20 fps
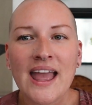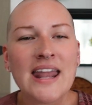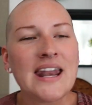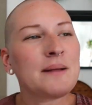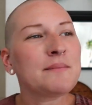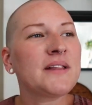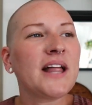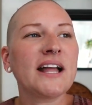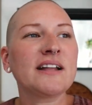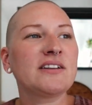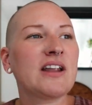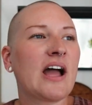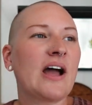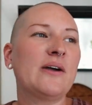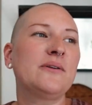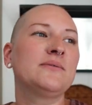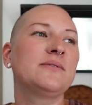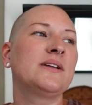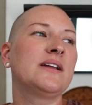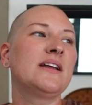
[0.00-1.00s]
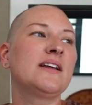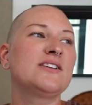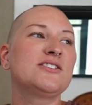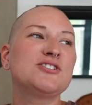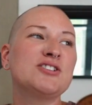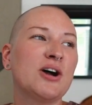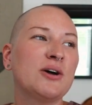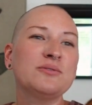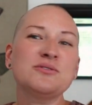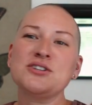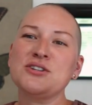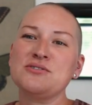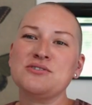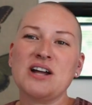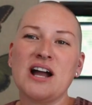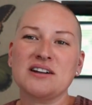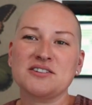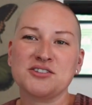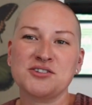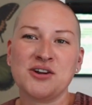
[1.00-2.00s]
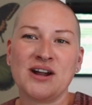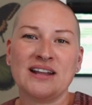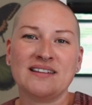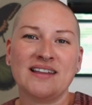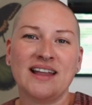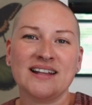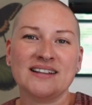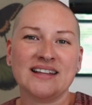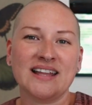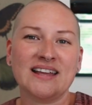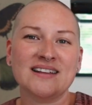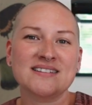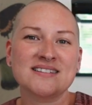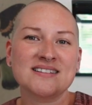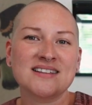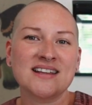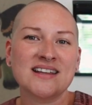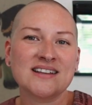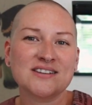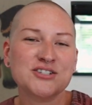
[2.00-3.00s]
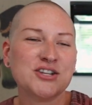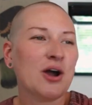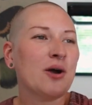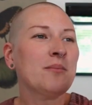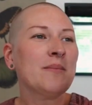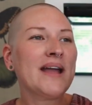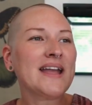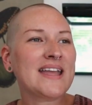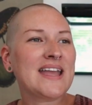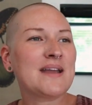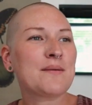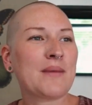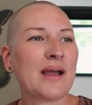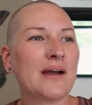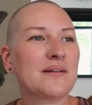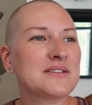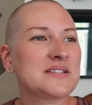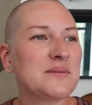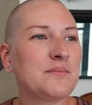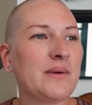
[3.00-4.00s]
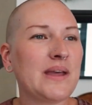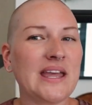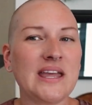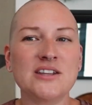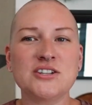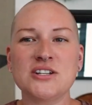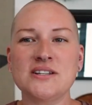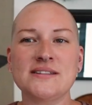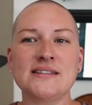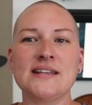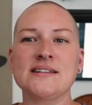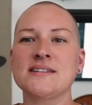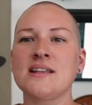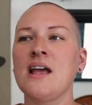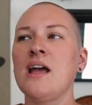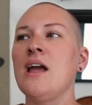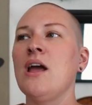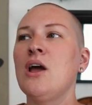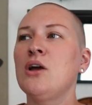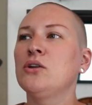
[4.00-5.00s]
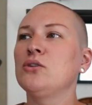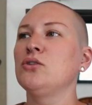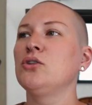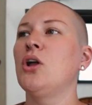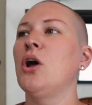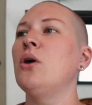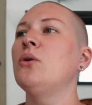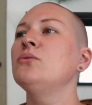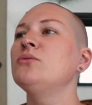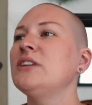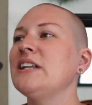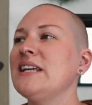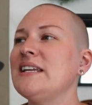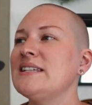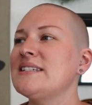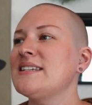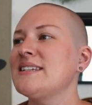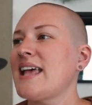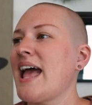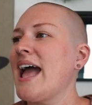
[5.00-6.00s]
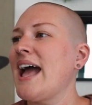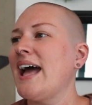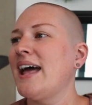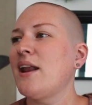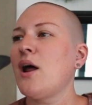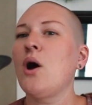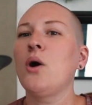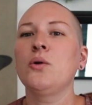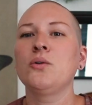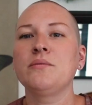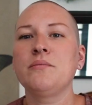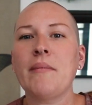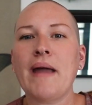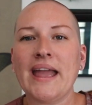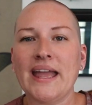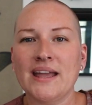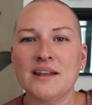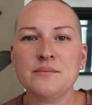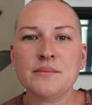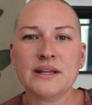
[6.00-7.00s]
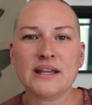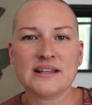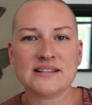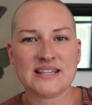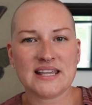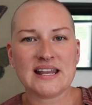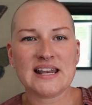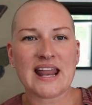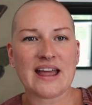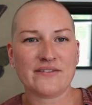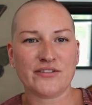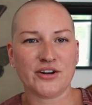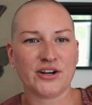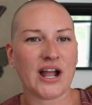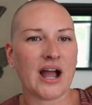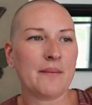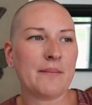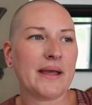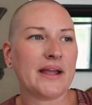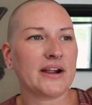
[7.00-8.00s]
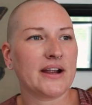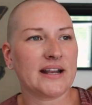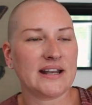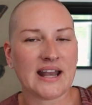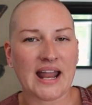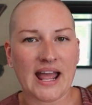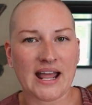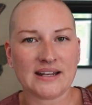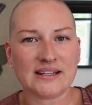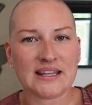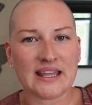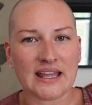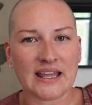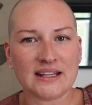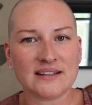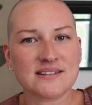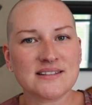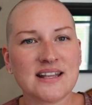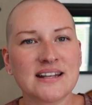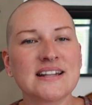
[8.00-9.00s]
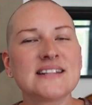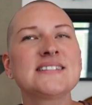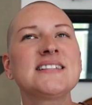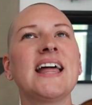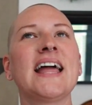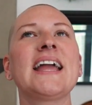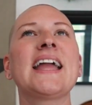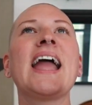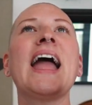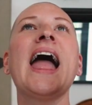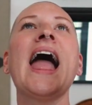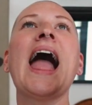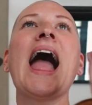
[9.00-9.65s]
I'm like, "No, don't do Dr. Grant like this. Don't make him out to be just this lonely, sad old man because he never got married and had kids. And it's like,